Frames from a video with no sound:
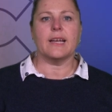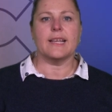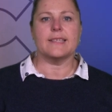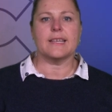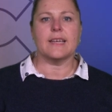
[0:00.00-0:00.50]

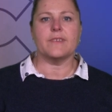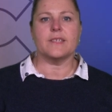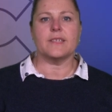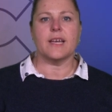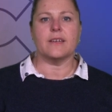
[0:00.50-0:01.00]
and safety
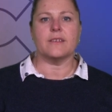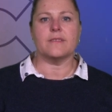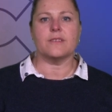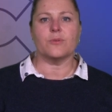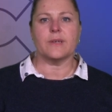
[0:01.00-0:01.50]

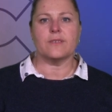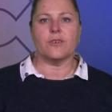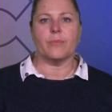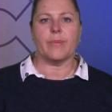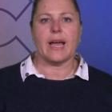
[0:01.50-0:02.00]
standards to
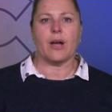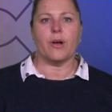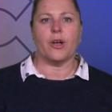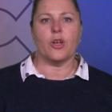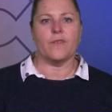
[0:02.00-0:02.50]
exert
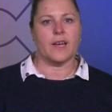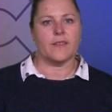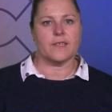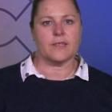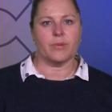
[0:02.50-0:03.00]
power over other
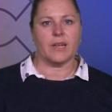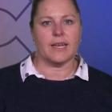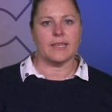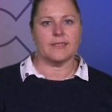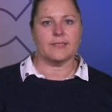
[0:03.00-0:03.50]

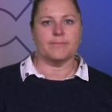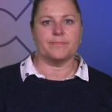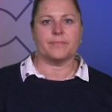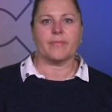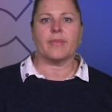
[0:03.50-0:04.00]
suppliers.
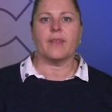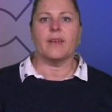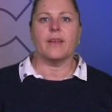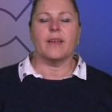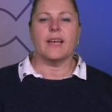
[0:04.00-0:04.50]

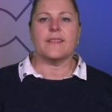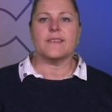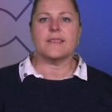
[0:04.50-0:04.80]
At the